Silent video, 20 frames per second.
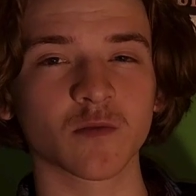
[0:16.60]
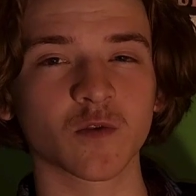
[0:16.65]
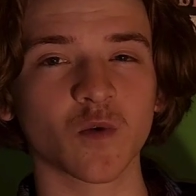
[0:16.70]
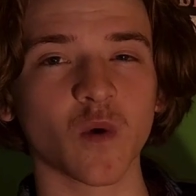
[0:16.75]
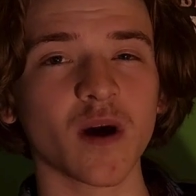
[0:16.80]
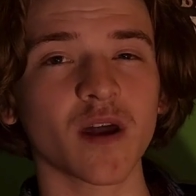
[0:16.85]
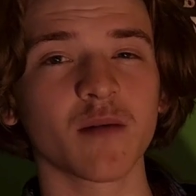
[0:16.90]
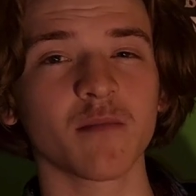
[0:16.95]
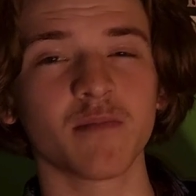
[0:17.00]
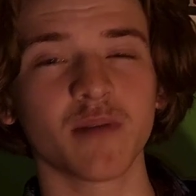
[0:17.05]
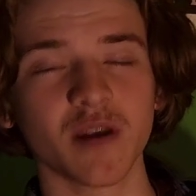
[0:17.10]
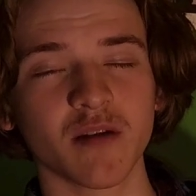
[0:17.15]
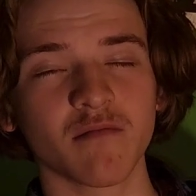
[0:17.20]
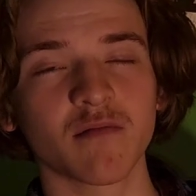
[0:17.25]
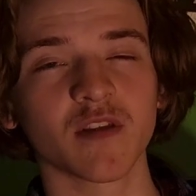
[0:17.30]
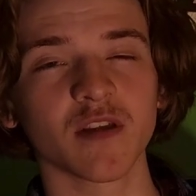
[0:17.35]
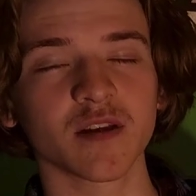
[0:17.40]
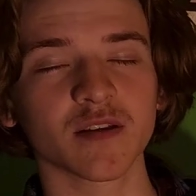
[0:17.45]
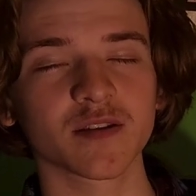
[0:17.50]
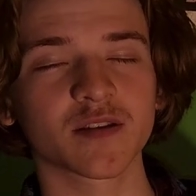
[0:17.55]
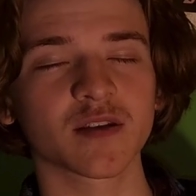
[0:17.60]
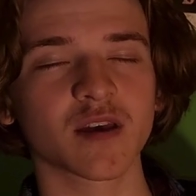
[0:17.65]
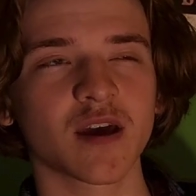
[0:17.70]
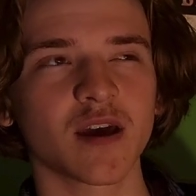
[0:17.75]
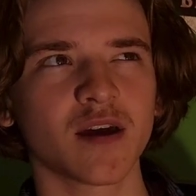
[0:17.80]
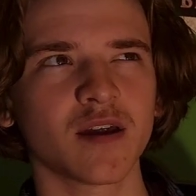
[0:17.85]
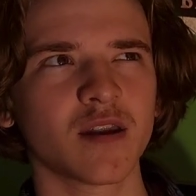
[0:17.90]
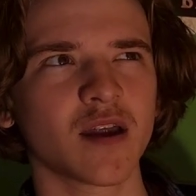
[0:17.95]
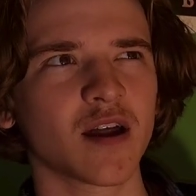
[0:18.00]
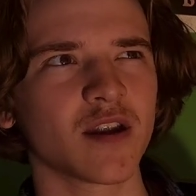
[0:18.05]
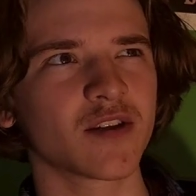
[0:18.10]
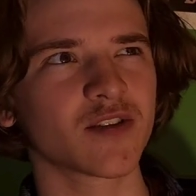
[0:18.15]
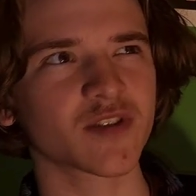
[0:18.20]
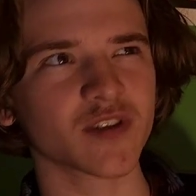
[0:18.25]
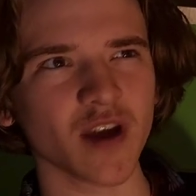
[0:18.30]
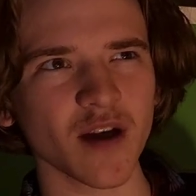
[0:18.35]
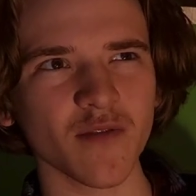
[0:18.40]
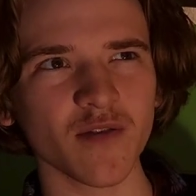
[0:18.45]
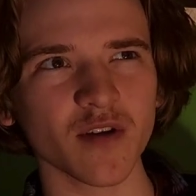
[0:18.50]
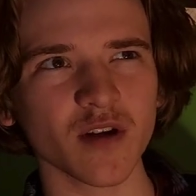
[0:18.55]
quite a bit of this, and I
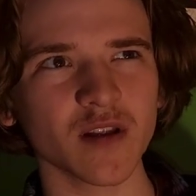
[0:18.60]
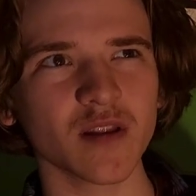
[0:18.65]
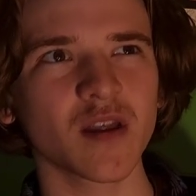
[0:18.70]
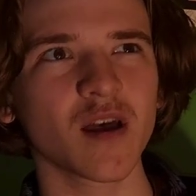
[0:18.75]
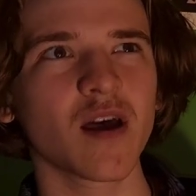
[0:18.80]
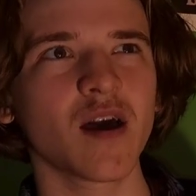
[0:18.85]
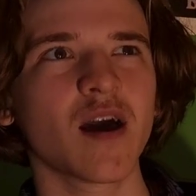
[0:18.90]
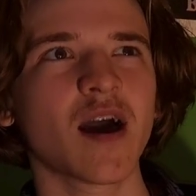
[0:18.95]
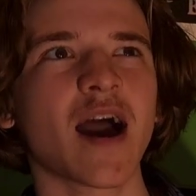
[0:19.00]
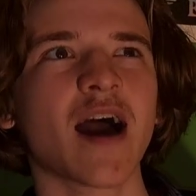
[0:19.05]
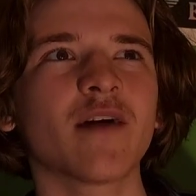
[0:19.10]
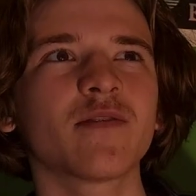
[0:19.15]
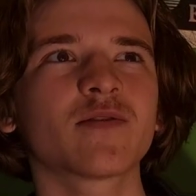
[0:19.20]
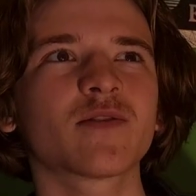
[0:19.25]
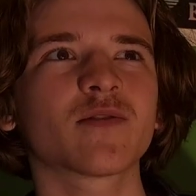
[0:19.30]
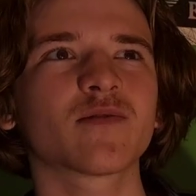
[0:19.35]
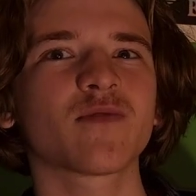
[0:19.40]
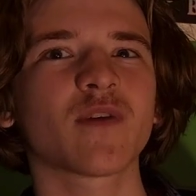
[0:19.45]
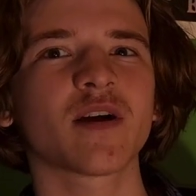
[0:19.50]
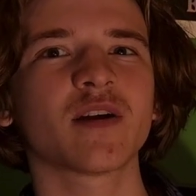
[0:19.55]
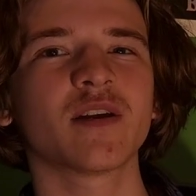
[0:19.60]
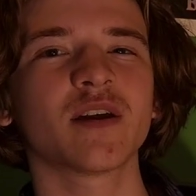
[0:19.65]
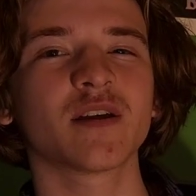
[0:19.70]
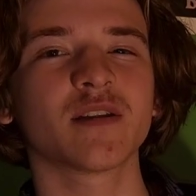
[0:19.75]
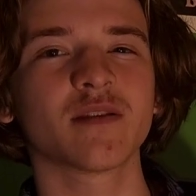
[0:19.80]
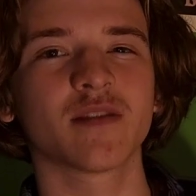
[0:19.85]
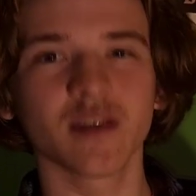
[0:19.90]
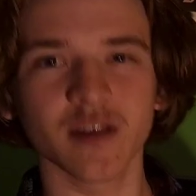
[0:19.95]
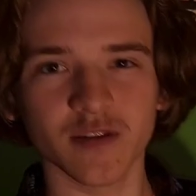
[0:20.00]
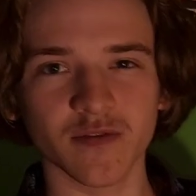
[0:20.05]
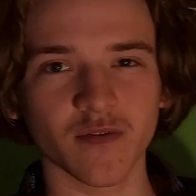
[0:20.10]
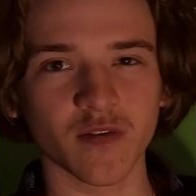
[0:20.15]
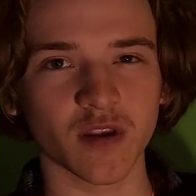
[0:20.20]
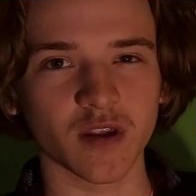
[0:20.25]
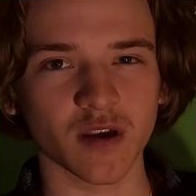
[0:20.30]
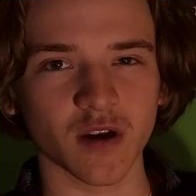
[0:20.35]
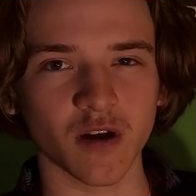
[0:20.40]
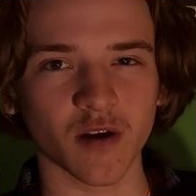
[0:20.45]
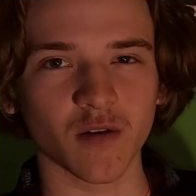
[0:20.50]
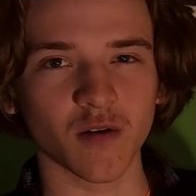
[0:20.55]
discovered it after finding this
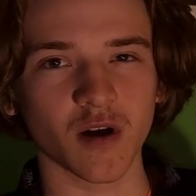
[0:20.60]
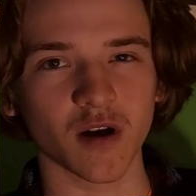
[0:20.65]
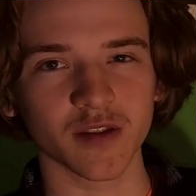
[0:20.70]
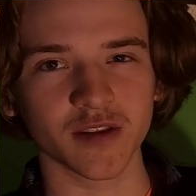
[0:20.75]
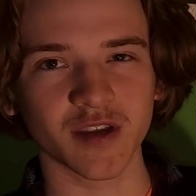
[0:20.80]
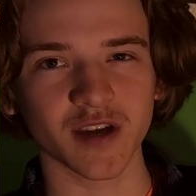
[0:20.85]
video on